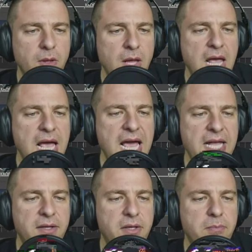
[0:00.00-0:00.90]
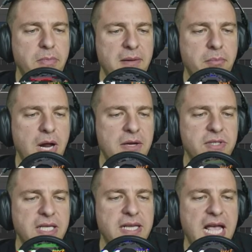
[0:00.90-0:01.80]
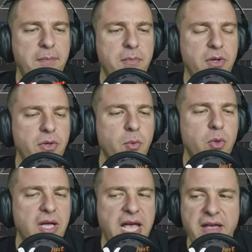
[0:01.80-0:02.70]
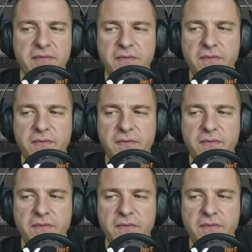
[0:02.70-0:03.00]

and by browsing them you will have